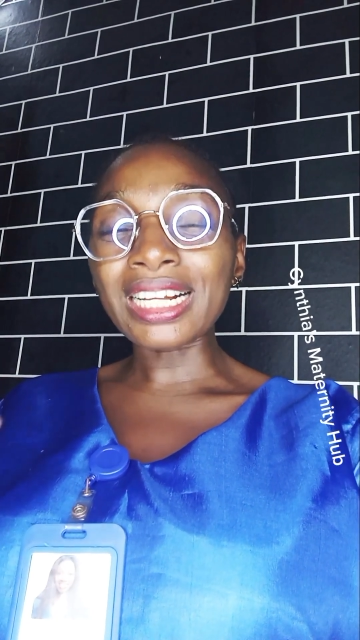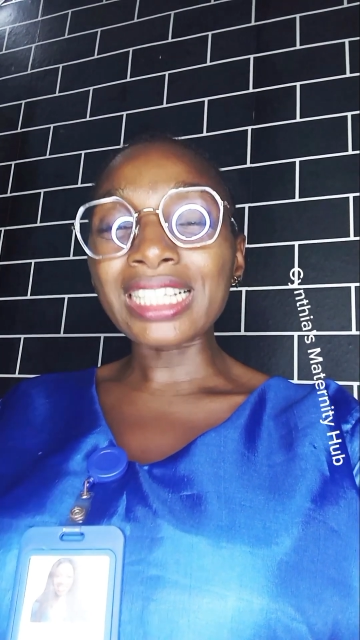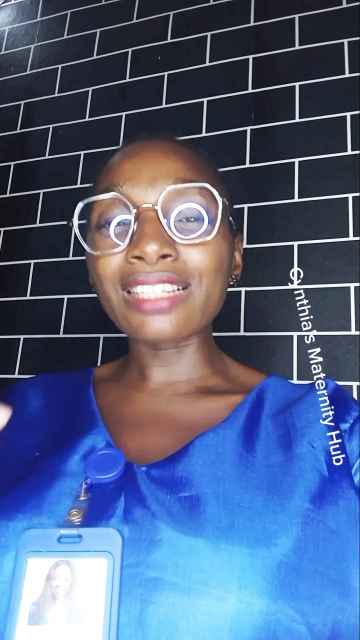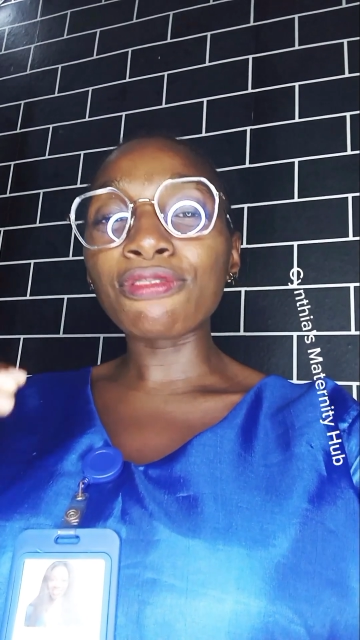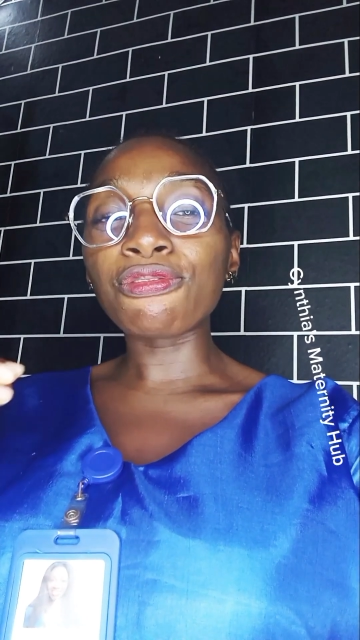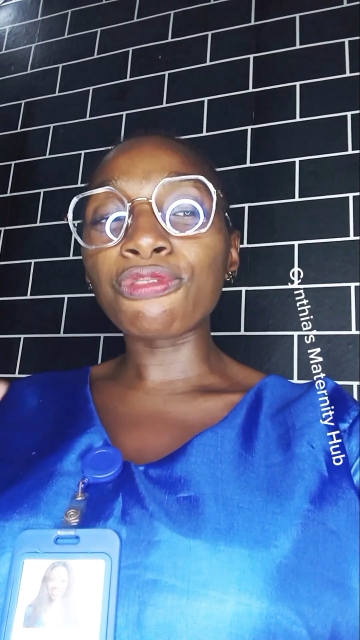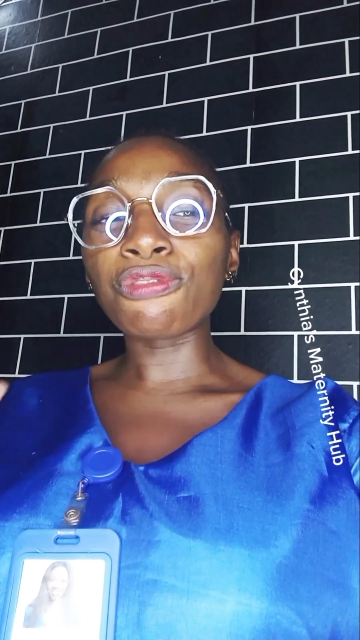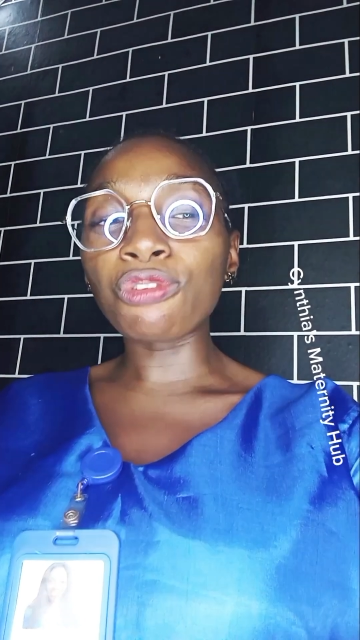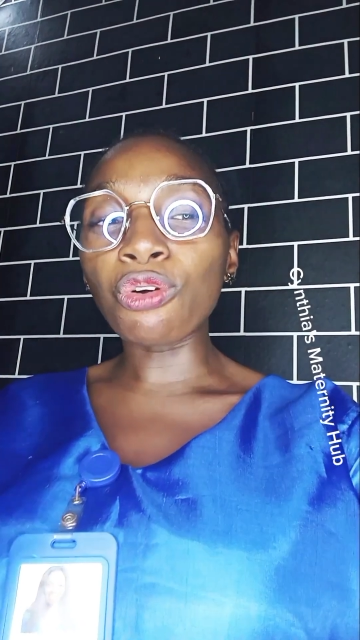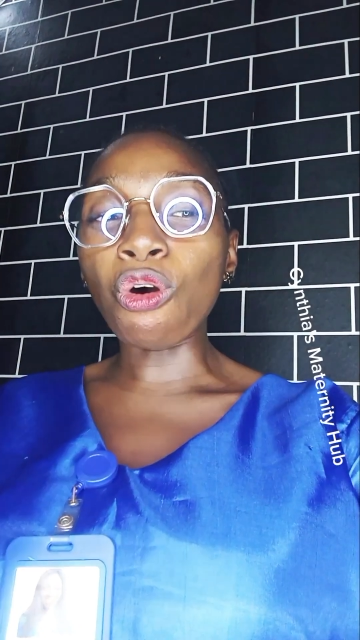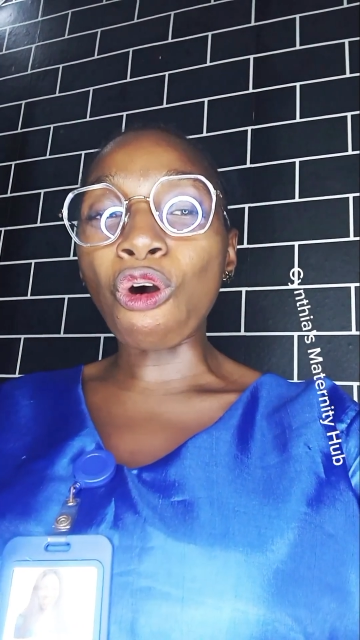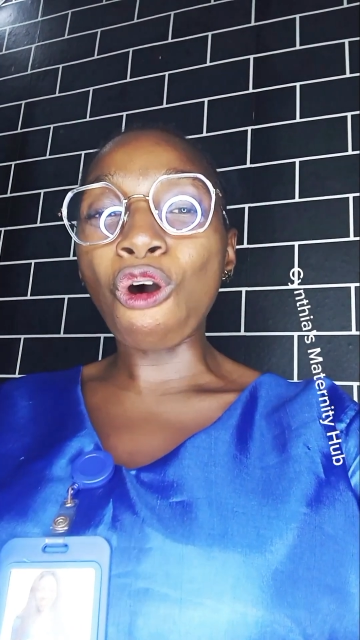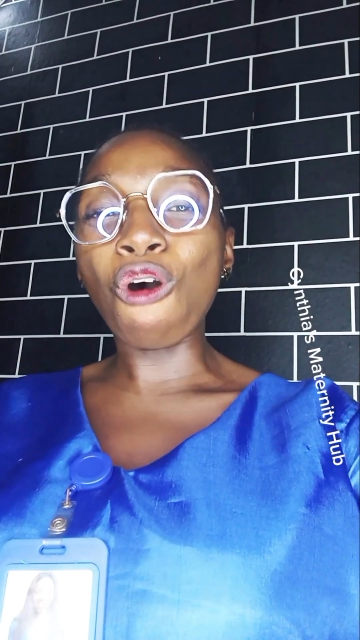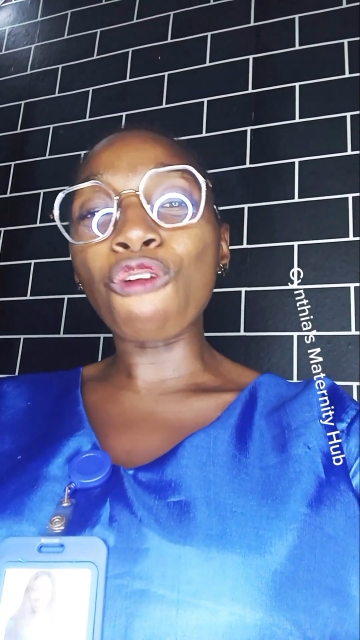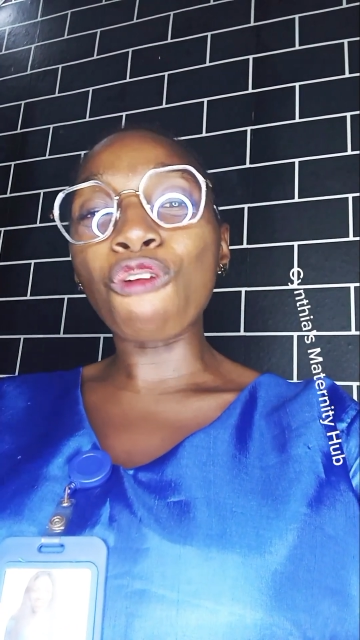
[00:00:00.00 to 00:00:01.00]
flow of
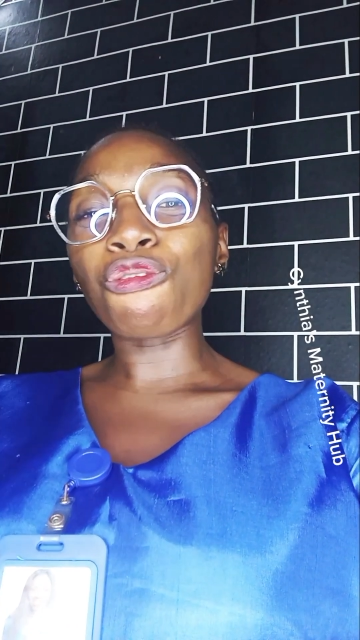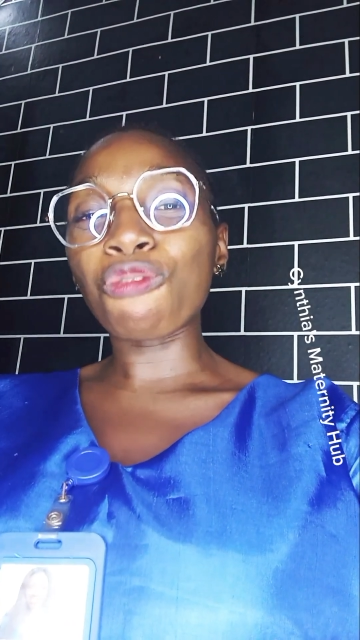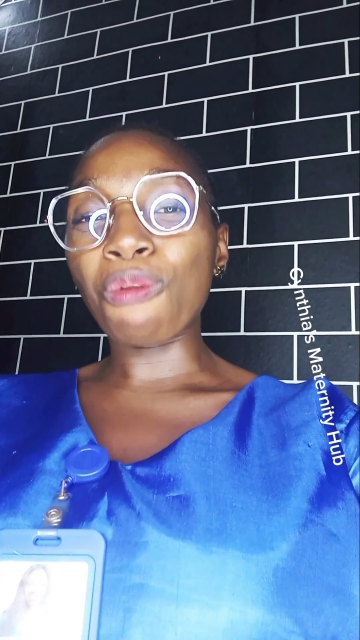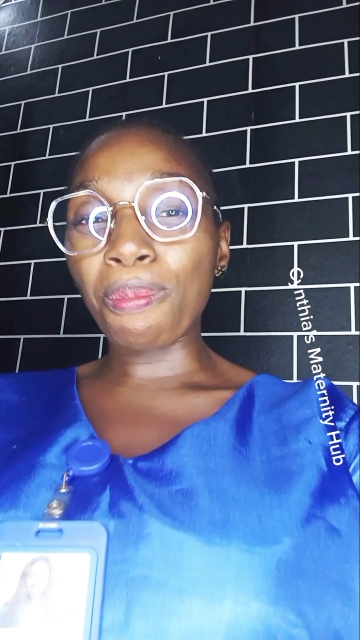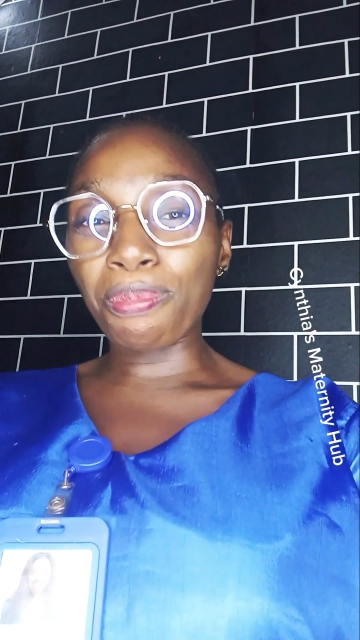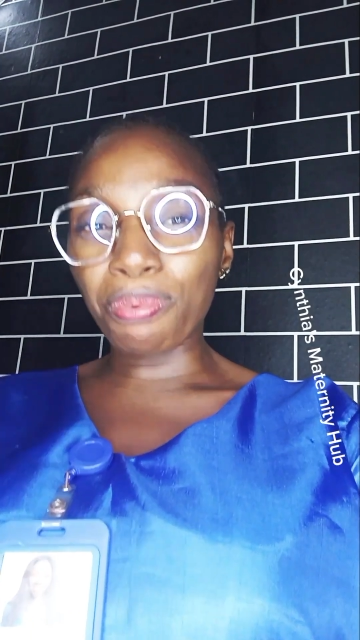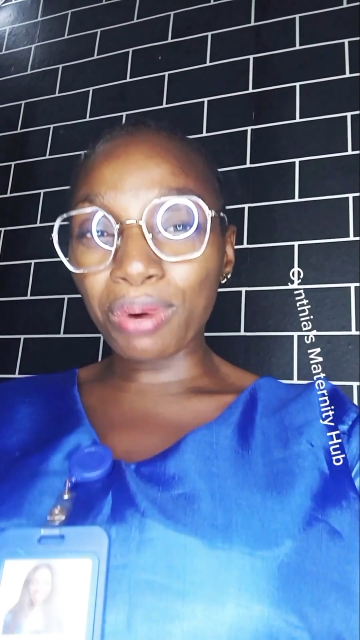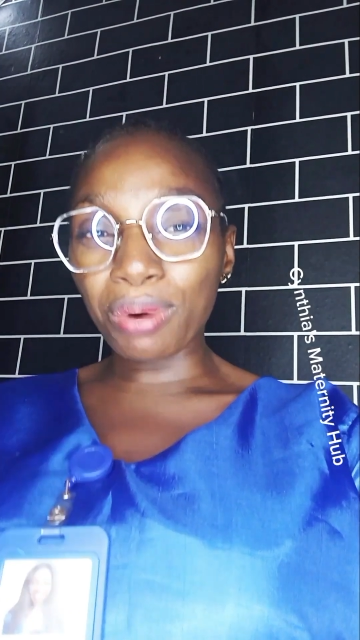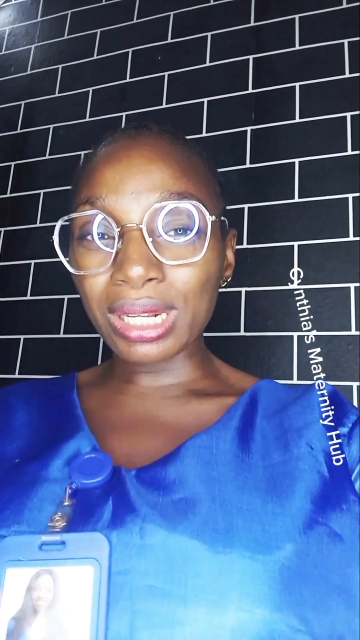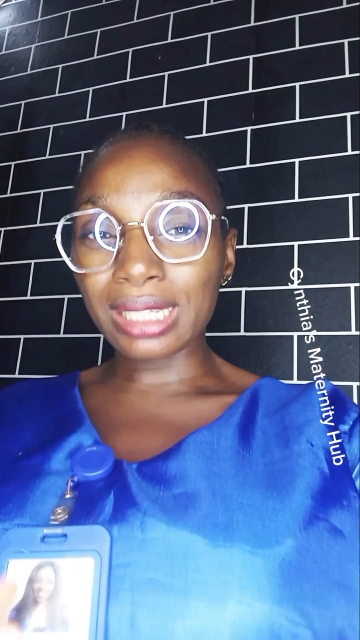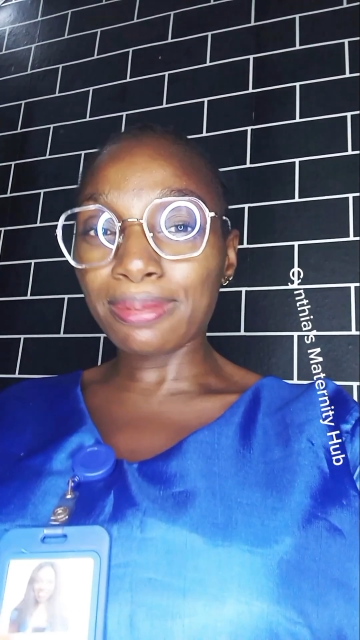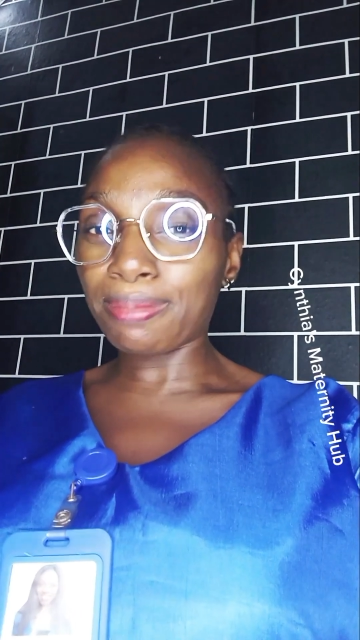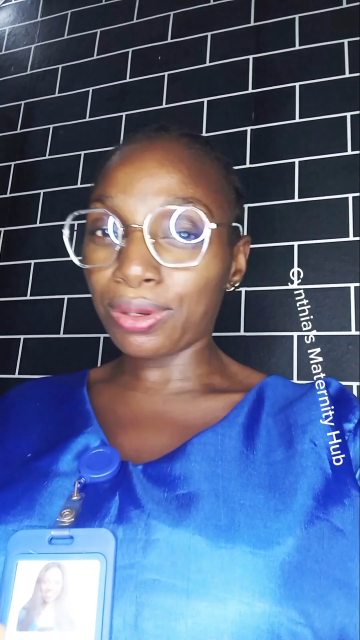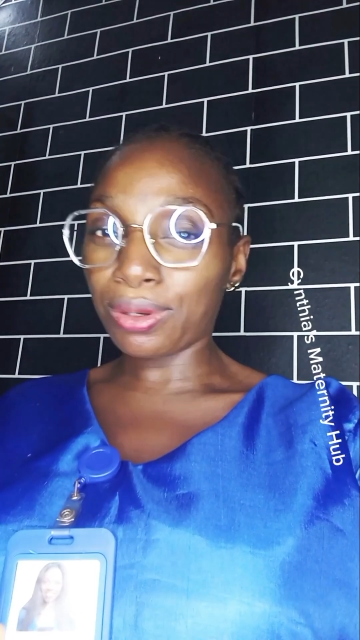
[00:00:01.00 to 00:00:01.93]
breast milk.